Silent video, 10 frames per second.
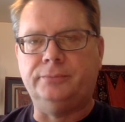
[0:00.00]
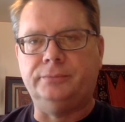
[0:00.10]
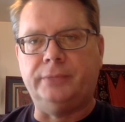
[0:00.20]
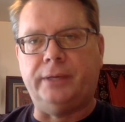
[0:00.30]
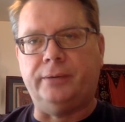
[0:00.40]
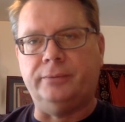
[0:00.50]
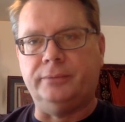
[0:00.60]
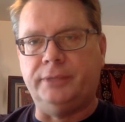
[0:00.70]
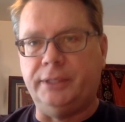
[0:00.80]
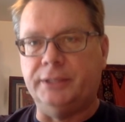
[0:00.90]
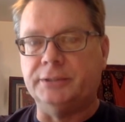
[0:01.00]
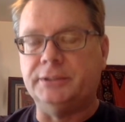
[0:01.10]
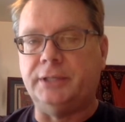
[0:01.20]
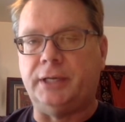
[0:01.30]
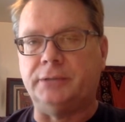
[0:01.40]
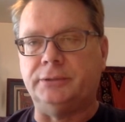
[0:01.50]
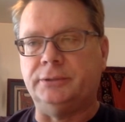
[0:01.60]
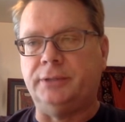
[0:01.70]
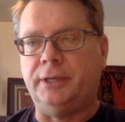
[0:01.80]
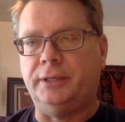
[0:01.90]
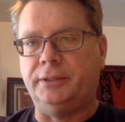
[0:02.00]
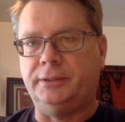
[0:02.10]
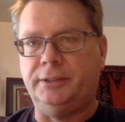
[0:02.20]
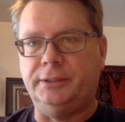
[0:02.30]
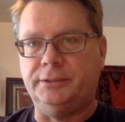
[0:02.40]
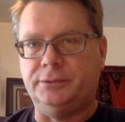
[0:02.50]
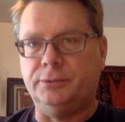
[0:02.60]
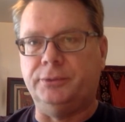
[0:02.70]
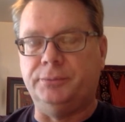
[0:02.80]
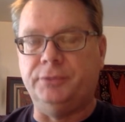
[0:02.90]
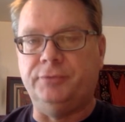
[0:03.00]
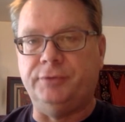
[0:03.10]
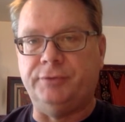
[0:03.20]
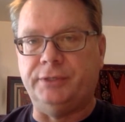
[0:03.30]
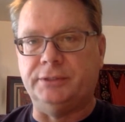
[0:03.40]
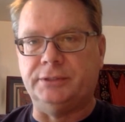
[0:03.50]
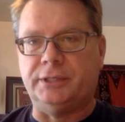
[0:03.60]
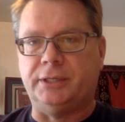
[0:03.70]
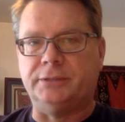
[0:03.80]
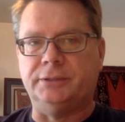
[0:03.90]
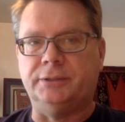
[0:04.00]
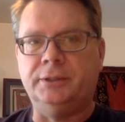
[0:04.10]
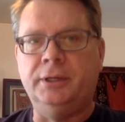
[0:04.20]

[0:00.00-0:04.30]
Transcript: Now, he is a doctor and he's going to be Vivian's doctor,